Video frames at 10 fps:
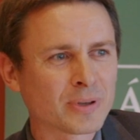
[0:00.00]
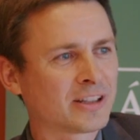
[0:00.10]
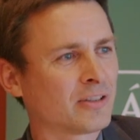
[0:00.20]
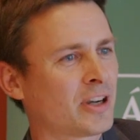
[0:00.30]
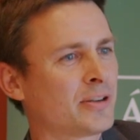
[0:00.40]

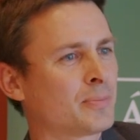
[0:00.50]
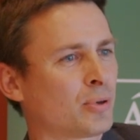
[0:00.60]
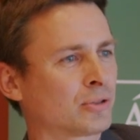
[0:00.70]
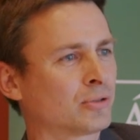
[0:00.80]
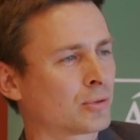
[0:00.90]
played a very
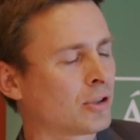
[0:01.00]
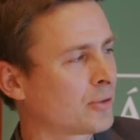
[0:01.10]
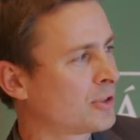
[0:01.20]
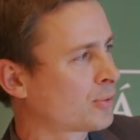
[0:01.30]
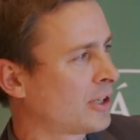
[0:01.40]
important role.
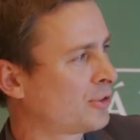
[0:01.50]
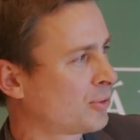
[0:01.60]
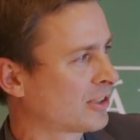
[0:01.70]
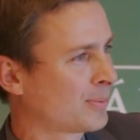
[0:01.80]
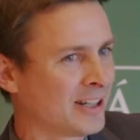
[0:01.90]
I will try
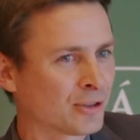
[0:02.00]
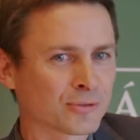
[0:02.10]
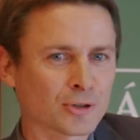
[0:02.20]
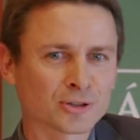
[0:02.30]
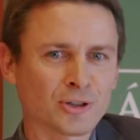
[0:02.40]
to explain it,
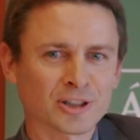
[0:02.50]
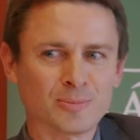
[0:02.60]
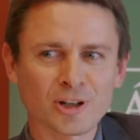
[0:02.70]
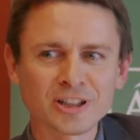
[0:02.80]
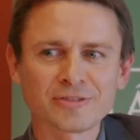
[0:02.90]
of course not
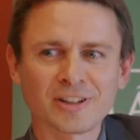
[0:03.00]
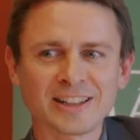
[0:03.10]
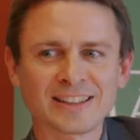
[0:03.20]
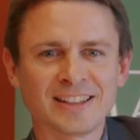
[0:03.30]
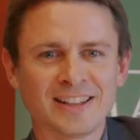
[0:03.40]
in
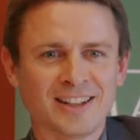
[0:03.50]
modifying